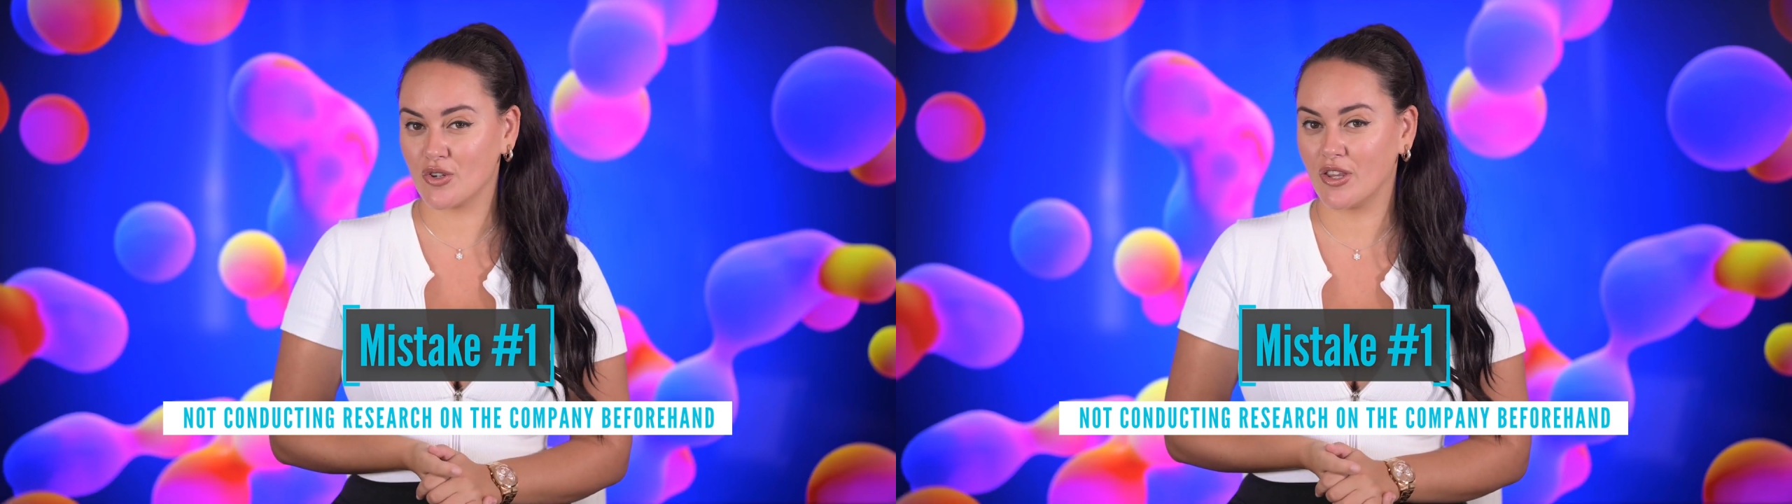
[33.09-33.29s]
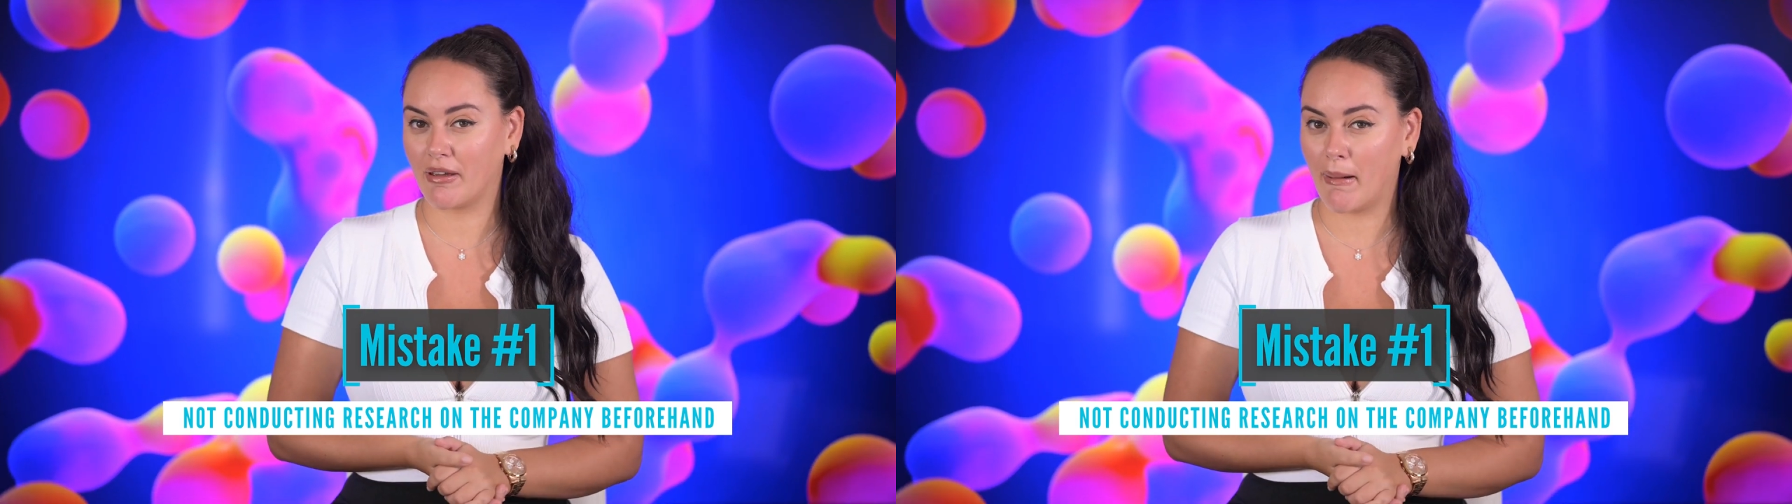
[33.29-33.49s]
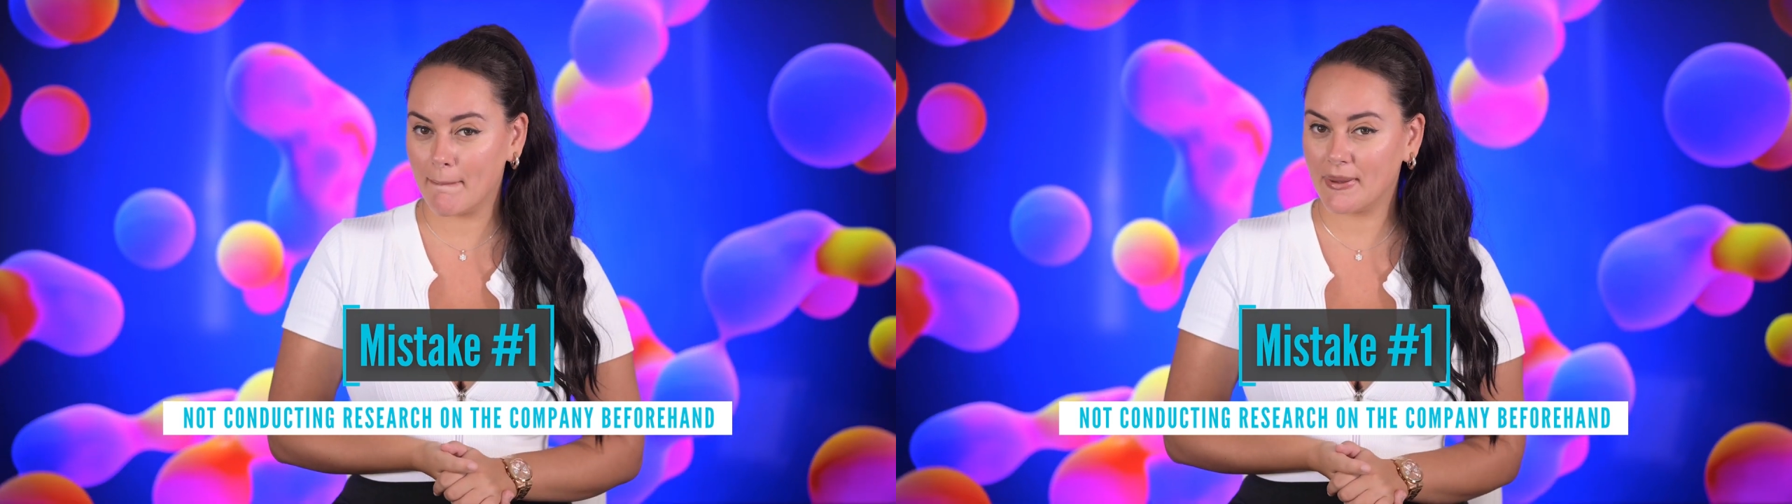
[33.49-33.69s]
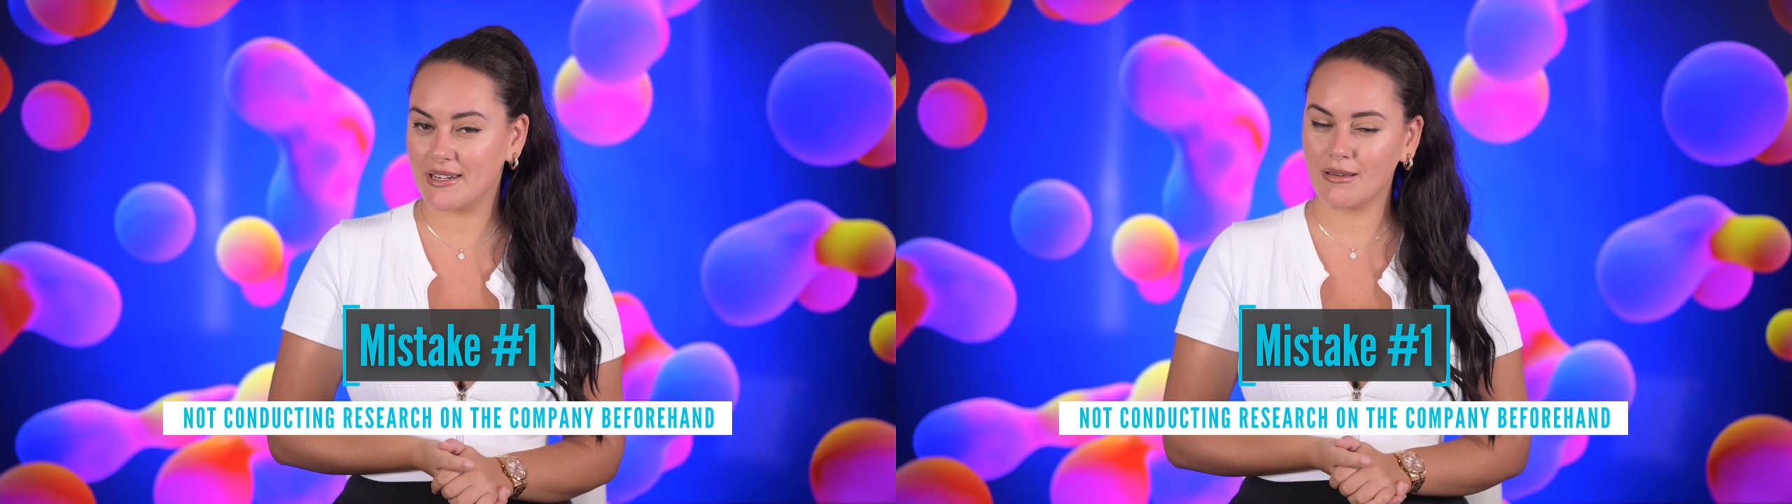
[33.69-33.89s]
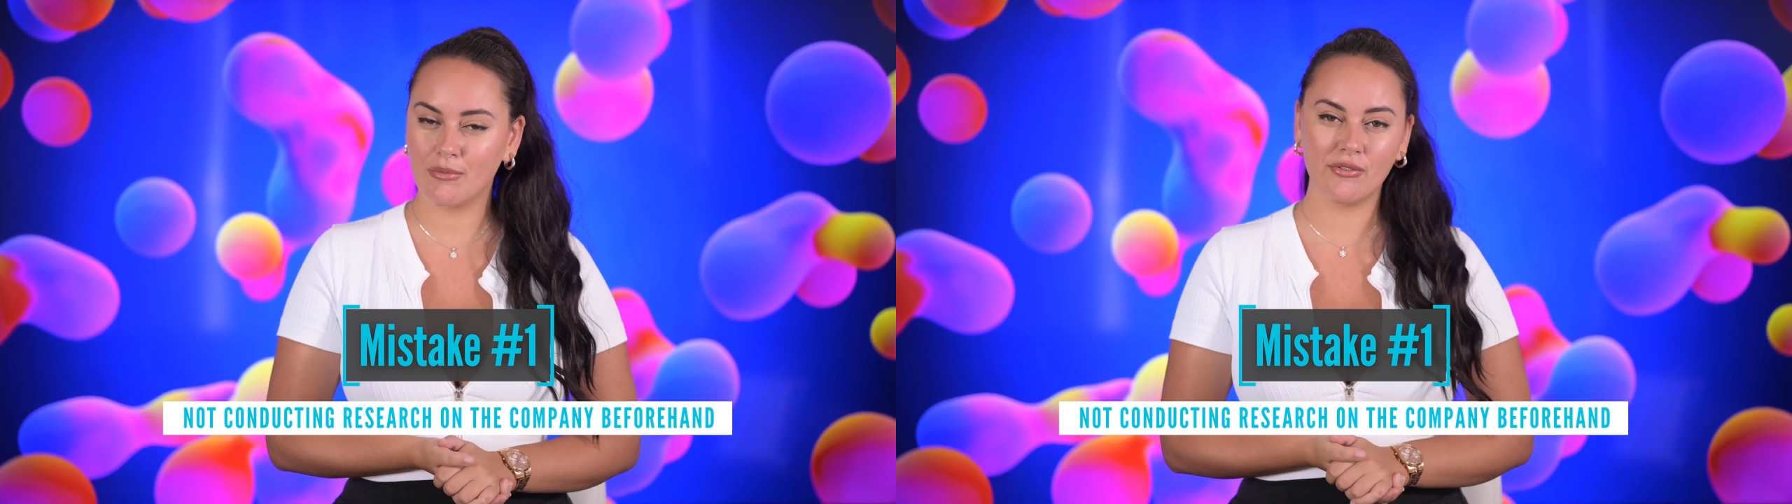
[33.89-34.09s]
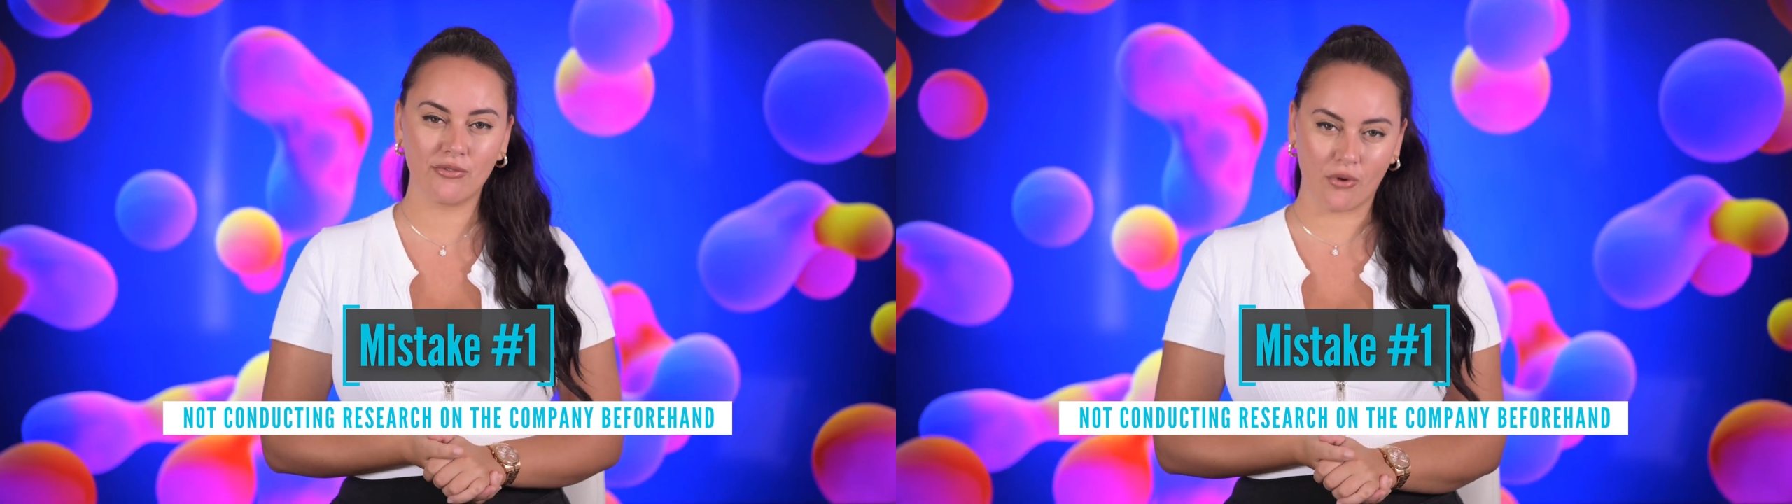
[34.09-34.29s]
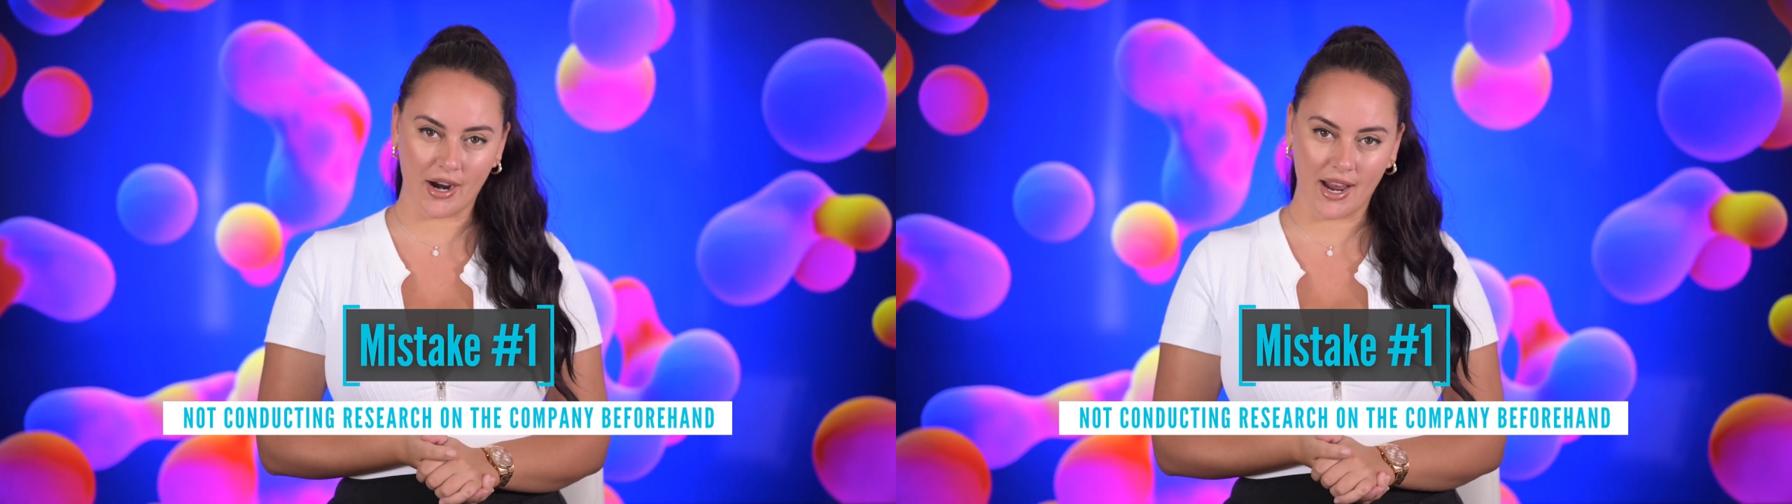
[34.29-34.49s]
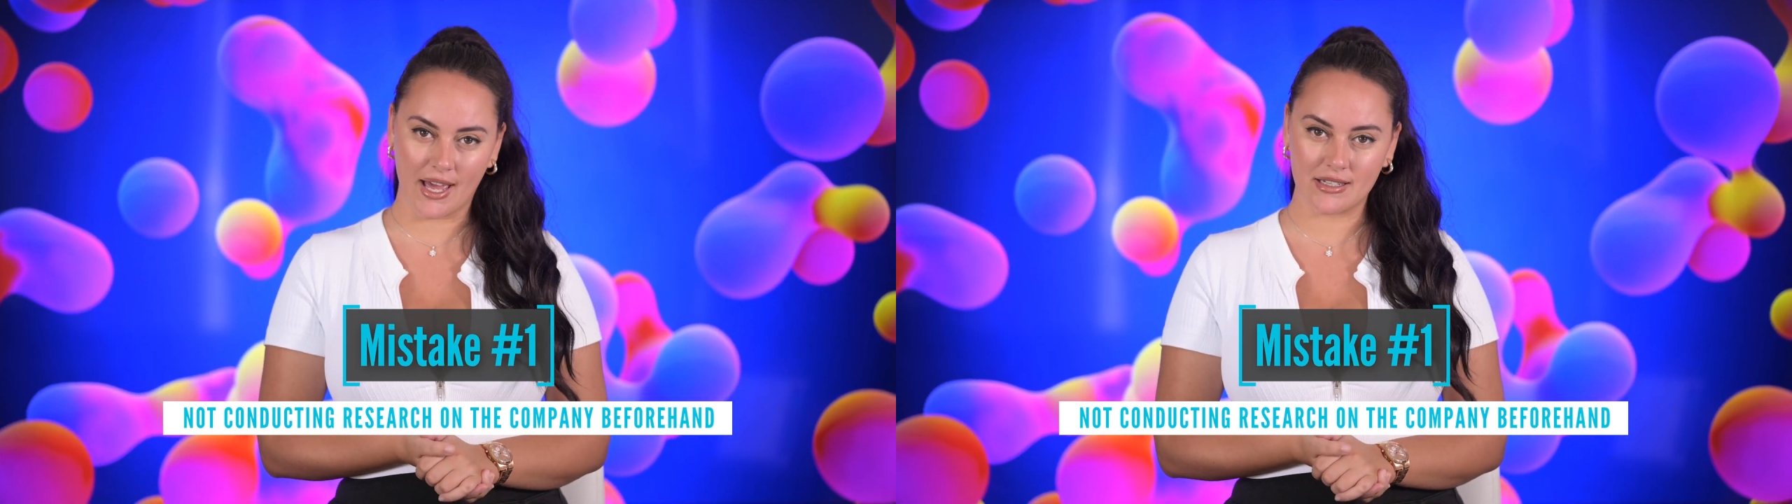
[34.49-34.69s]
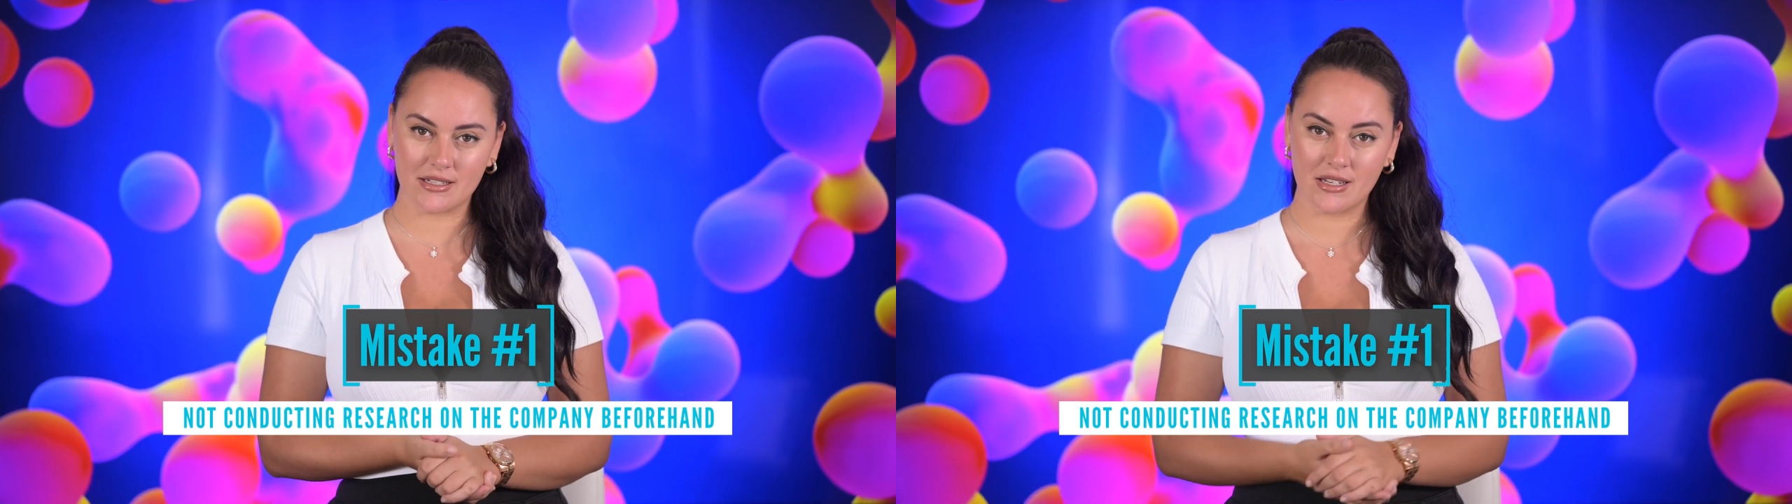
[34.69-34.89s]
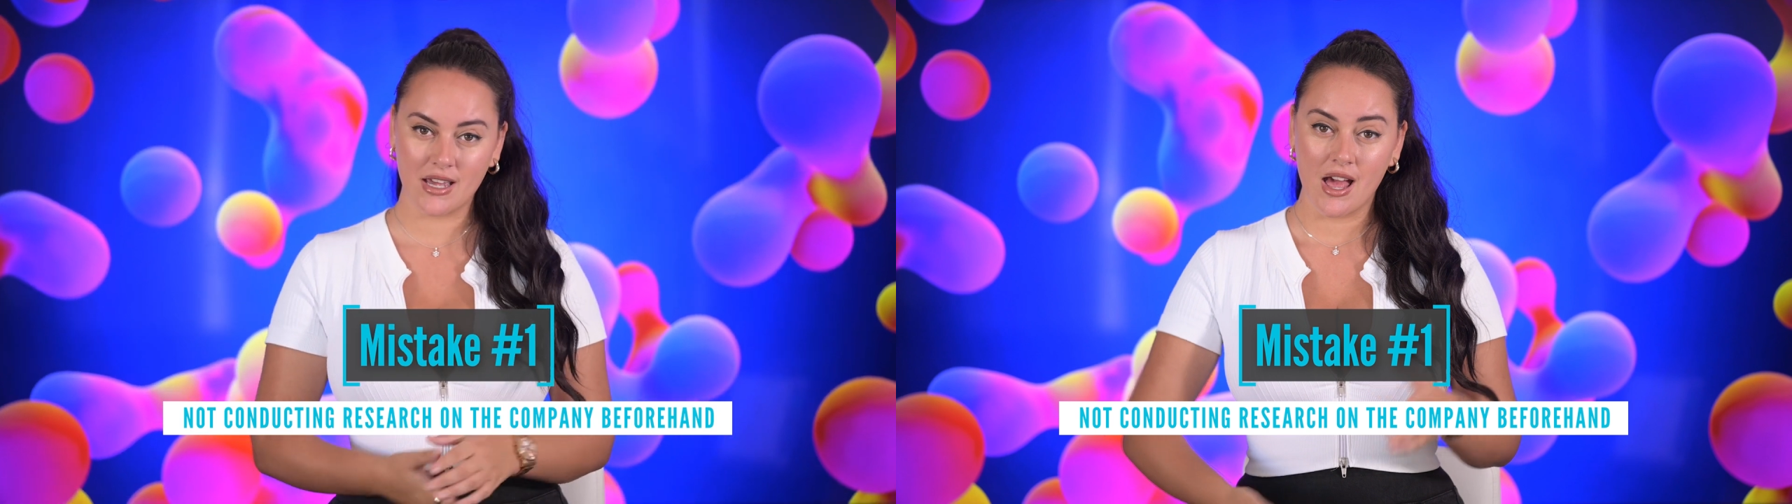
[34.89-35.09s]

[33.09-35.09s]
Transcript: on the company beforehand.